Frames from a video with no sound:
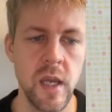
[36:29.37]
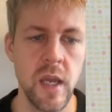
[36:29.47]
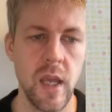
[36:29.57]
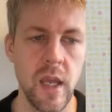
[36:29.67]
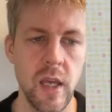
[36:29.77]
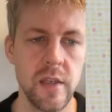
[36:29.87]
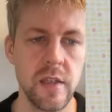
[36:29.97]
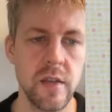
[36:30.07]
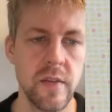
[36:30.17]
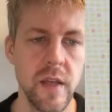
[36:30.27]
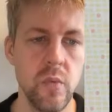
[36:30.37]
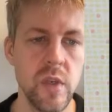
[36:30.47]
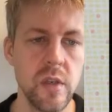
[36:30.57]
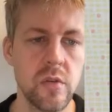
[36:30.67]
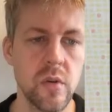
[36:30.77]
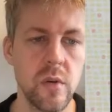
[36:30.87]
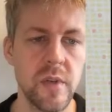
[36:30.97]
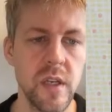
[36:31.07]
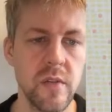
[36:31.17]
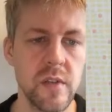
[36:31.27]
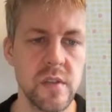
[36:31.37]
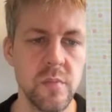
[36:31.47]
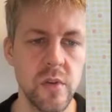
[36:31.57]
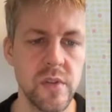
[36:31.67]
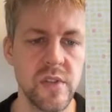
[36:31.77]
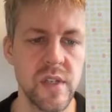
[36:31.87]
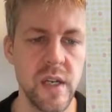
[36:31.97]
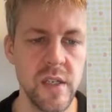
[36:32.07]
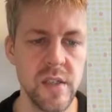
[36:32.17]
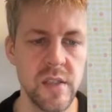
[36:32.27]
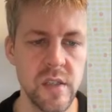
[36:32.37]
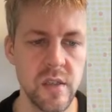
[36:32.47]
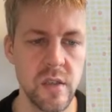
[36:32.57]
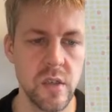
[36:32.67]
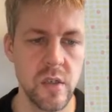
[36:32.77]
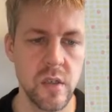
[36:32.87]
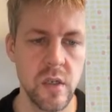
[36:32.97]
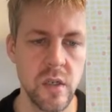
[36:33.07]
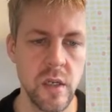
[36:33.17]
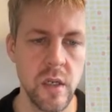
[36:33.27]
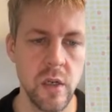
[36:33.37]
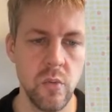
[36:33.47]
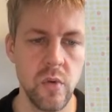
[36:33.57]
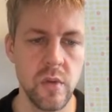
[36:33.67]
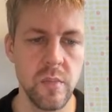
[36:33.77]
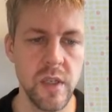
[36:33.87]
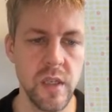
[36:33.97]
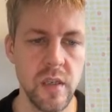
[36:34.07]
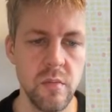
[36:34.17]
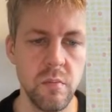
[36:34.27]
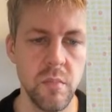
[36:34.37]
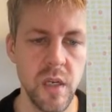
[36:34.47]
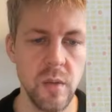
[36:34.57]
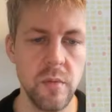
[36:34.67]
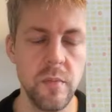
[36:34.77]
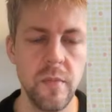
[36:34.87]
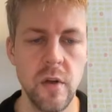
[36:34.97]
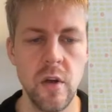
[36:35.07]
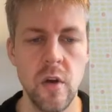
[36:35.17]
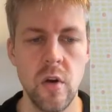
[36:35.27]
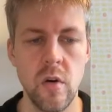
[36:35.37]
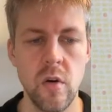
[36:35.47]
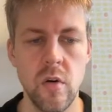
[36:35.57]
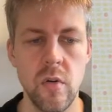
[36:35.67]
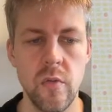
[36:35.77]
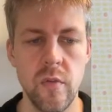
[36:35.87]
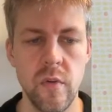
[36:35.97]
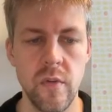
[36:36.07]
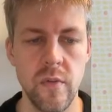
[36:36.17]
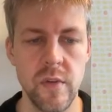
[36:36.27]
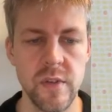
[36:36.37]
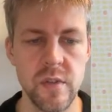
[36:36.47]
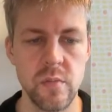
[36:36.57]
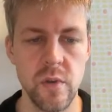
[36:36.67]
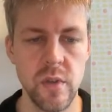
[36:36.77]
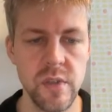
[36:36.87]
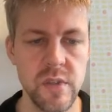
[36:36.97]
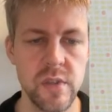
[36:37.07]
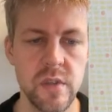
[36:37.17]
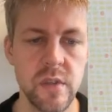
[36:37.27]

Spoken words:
And now we need to update the smallest size will be minimum of the smallest.